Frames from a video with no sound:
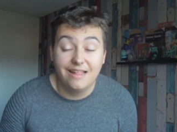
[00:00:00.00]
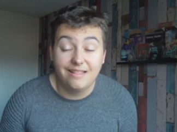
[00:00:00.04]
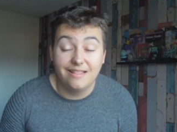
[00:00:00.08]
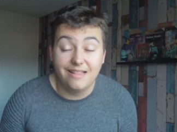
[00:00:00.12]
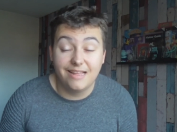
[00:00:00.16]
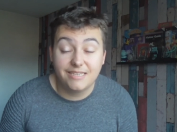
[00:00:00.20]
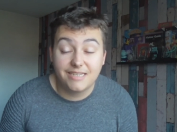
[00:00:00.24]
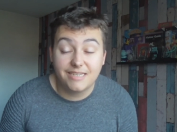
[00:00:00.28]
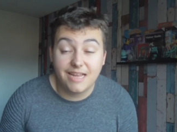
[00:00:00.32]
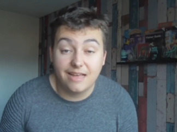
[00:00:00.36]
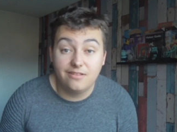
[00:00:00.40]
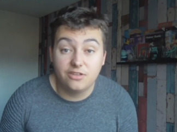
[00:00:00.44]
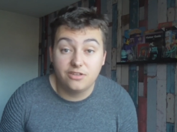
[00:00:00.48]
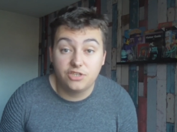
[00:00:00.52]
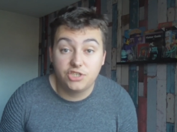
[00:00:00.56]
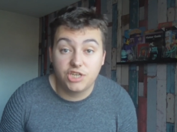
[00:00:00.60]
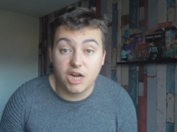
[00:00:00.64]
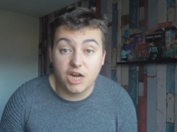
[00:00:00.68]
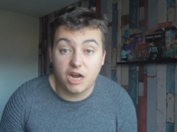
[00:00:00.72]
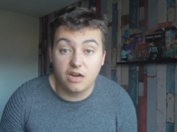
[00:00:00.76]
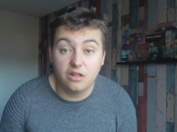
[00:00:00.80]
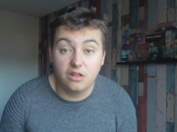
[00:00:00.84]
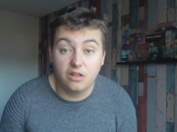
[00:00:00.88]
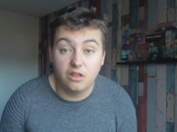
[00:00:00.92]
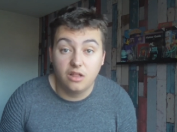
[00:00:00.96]
Let's get this
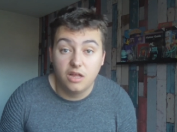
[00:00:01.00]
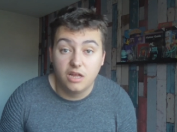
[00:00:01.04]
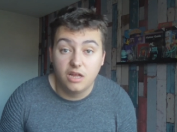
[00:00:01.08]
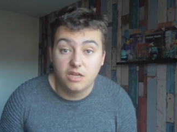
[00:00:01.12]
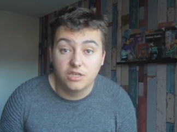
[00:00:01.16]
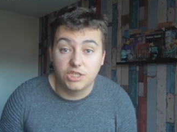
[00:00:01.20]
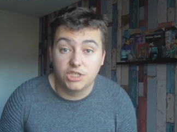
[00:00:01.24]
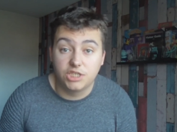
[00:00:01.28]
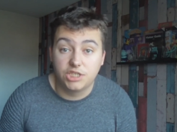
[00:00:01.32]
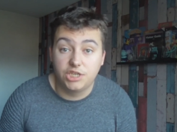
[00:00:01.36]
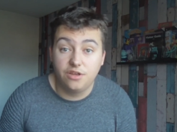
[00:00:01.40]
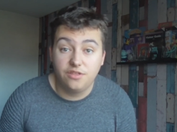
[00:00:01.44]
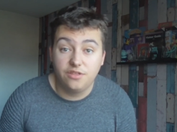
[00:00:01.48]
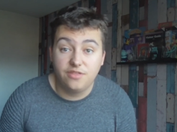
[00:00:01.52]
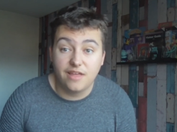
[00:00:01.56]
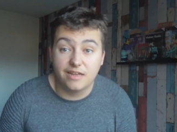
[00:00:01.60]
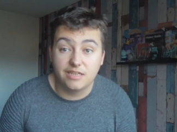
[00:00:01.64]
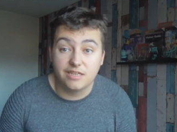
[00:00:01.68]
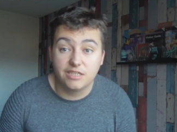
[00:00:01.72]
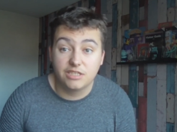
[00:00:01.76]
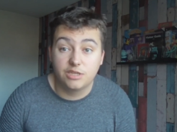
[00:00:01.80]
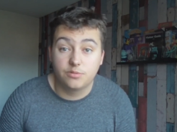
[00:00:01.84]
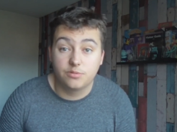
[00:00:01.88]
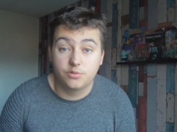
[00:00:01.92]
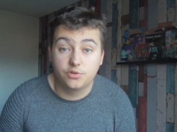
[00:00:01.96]
channel to
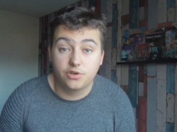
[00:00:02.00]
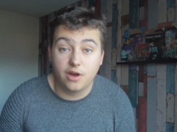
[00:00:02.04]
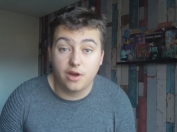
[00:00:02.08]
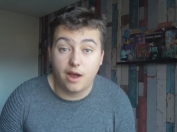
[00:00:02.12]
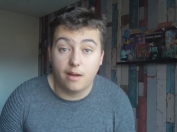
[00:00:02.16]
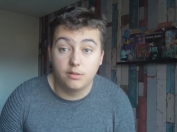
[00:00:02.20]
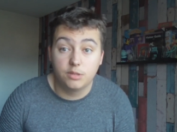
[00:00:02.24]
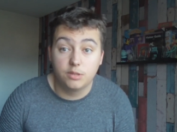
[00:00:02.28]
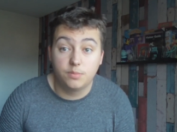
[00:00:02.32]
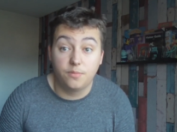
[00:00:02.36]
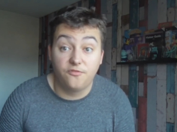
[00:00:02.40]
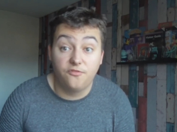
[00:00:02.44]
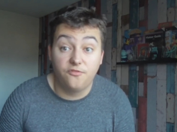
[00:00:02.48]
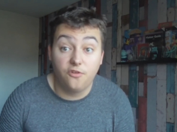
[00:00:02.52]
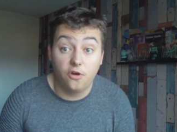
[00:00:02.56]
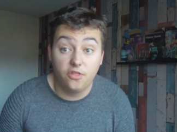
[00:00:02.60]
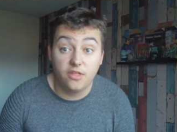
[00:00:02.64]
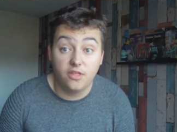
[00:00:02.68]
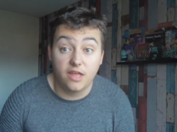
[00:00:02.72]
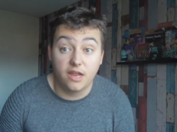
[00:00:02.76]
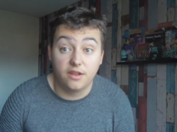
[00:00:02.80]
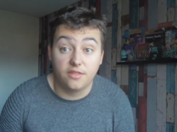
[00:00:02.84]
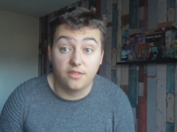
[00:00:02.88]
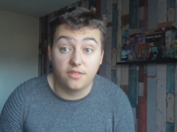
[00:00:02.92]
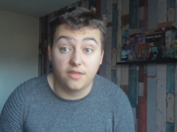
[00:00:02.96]
2,000 subscribers before
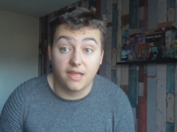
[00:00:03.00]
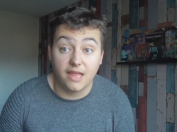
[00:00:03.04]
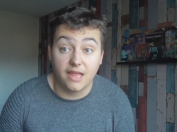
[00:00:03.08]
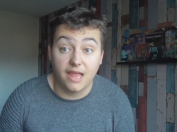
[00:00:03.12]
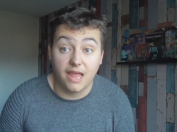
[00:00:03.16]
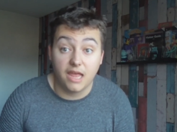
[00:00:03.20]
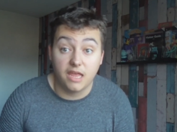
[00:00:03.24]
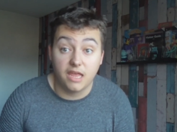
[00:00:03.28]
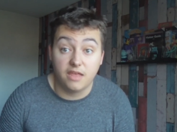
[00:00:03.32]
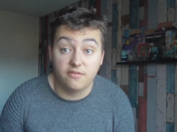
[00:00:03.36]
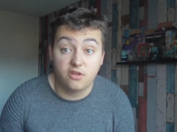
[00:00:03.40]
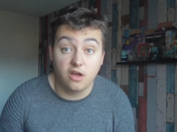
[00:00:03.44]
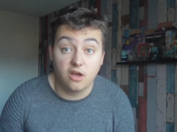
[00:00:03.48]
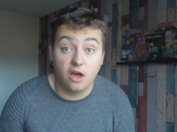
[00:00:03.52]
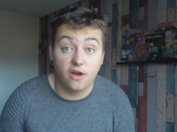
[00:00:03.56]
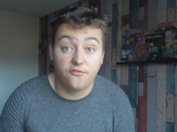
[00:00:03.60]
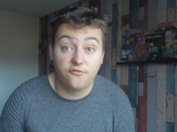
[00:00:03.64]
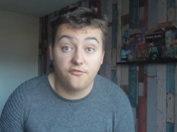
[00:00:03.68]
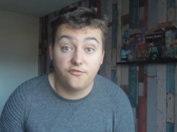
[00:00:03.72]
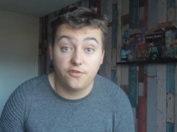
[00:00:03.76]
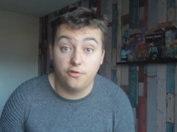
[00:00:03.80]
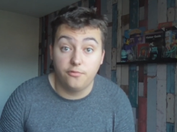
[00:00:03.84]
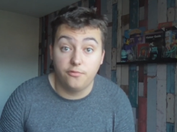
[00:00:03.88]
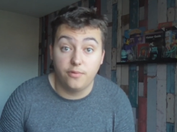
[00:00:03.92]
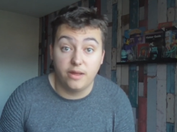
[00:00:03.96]
the end of the year. You've got a
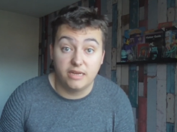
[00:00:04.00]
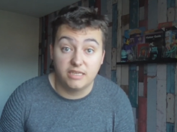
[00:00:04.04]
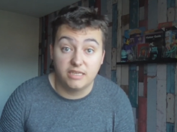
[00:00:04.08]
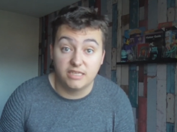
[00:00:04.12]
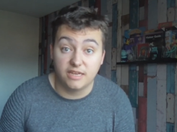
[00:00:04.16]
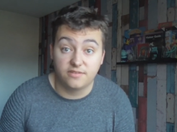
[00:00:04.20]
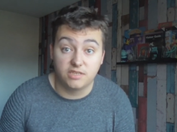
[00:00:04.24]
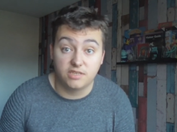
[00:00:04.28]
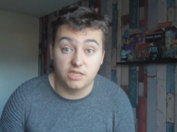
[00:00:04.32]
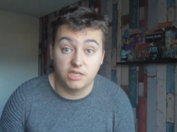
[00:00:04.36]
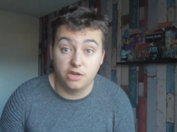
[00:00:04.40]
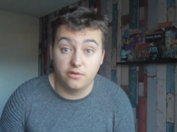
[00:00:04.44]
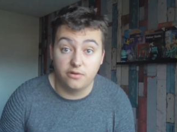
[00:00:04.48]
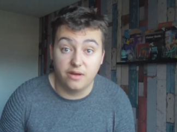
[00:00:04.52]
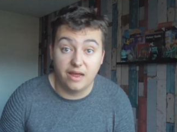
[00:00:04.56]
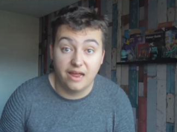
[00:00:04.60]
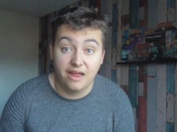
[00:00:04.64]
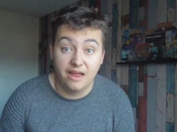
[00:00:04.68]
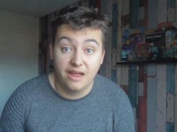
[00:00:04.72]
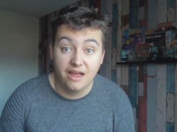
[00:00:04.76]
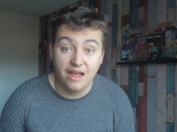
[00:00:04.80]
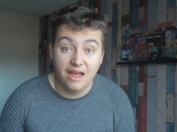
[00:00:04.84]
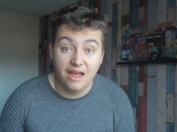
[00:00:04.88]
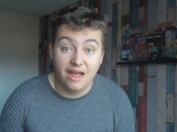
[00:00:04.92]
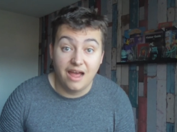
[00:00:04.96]
few weeks left to do
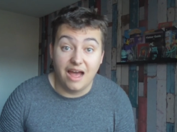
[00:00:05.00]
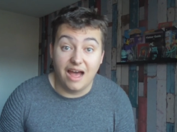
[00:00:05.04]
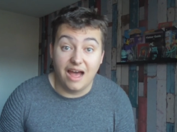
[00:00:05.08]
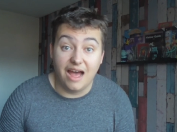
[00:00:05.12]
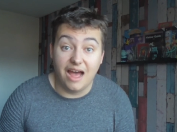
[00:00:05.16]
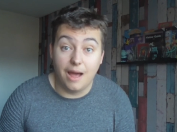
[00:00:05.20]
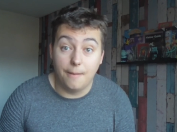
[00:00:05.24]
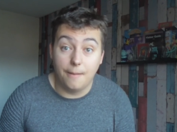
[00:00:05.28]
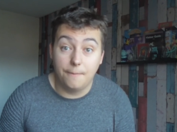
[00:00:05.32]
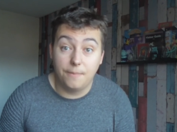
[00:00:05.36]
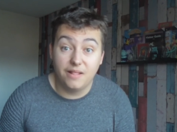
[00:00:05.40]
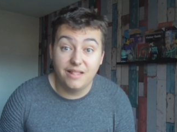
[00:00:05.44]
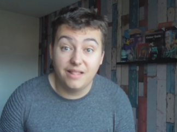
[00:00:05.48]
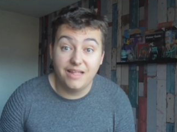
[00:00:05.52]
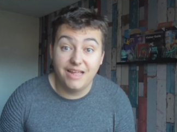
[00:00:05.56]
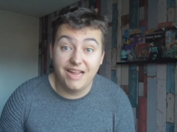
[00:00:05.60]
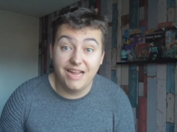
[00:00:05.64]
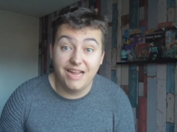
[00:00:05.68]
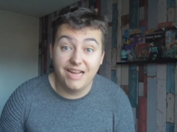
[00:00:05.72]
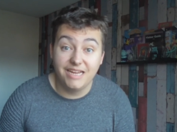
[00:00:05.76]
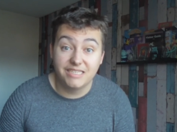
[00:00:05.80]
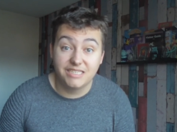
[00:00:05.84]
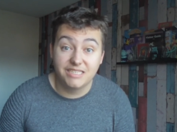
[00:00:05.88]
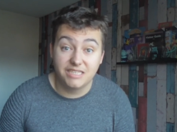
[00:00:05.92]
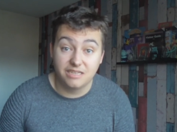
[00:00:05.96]
it. Uh,
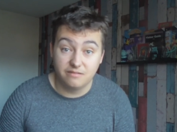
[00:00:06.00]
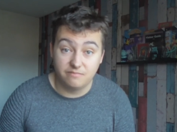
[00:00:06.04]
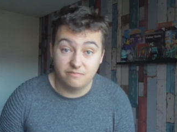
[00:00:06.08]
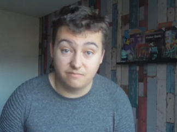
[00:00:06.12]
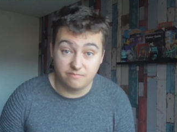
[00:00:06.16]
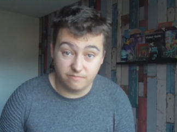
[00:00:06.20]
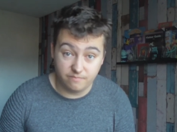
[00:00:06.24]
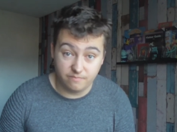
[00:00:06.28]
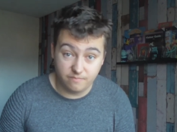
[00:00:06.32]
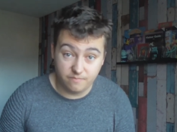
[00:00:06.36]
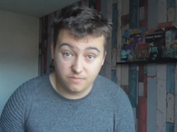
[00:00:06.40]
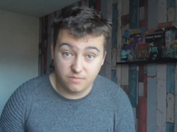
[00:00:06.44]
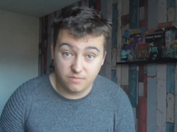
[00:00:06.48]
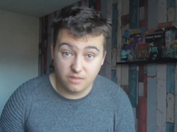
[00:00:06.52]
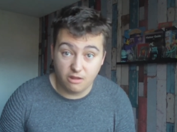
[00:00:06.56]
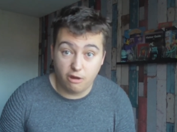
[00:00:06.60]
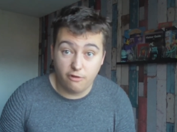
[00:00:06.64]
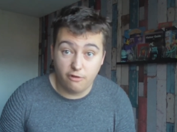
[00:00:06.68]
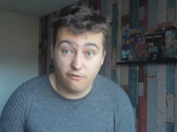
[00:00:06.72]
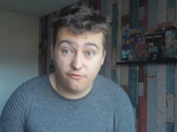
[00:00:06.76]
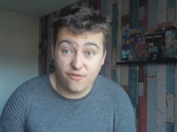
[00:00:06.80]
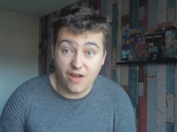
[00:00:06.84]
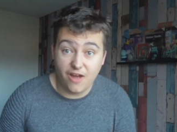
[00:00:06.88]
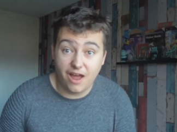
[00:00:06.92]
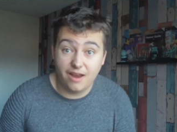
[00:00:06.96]
please,
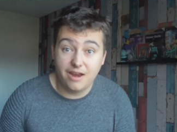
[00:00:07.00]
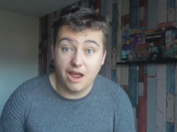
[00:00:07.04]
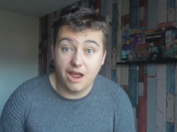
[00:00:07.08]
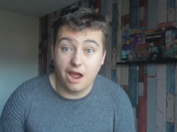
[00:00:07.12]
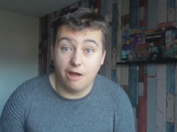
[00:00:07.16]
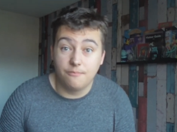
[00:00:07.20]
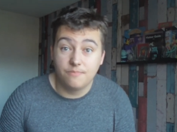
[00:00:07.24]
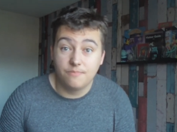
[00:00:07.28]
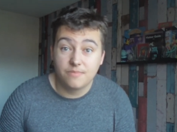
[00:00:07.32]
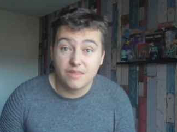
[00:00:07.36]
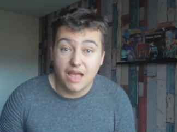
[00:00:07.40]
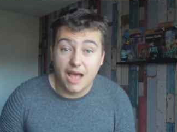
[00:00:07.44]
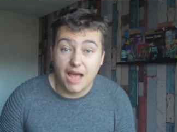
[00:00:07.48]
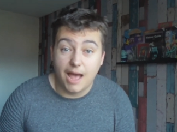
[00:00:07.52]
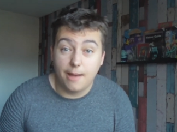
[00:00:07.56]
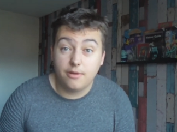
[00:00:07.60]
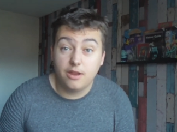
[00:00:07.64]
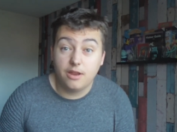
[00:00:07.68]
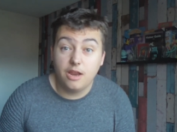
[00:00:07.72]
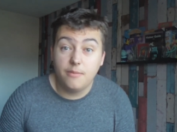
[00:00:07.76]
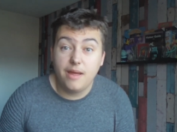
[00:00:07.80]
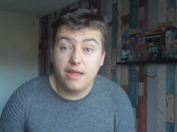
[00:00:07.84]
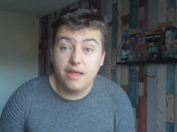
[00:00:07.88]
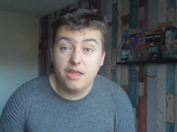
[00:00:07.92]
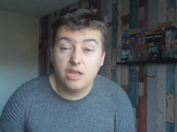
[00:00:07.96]
or in fact, no, I'm
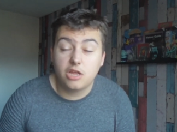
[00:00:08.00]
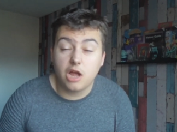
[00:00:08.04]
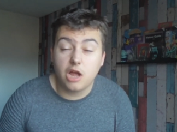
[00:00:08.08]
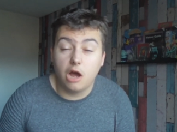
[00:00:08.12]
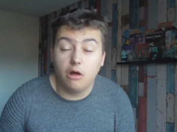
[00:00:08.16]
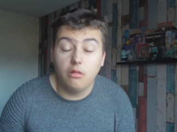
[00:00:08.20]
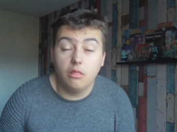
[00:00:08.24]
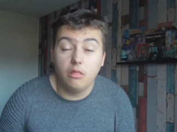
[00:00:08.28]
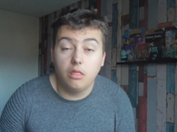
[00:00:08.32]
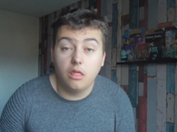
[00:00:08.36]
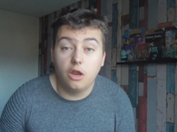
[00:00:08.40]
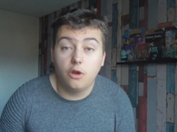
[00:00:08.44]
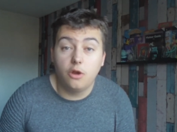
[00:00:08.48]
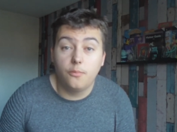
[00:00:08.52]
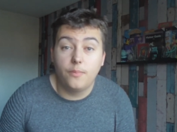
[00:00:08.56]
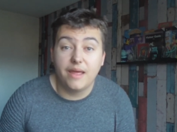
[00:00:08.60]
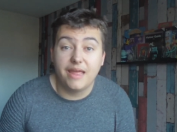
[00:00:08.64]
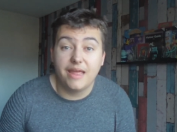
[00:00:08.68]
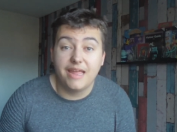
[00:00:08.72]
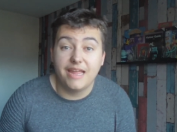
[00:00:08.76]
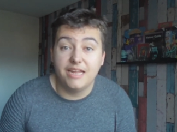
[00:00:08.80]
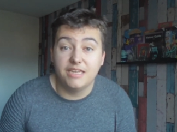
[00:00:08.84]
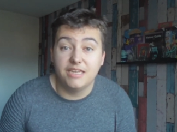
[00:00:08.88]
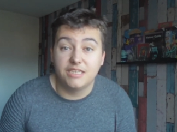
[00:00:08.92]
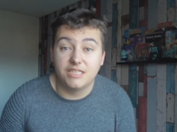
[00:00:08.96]
going to make your goal a little
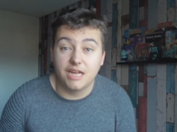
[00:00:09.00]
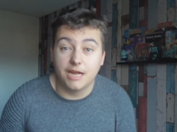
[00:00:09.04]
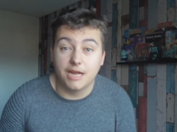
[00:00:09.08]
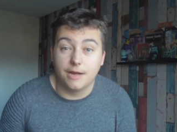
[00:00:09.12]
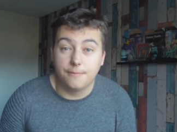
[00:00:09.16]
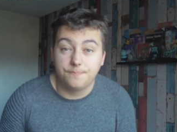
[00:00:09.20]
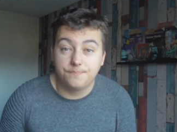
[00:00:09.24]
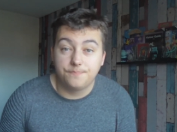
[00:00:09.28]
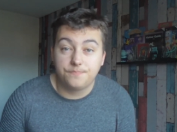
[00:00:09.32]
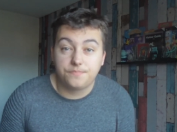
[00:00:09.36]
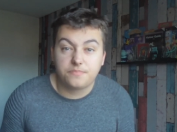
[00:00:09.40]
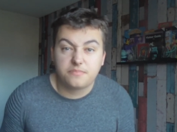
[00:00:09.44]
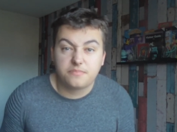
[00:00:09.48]
bit easier.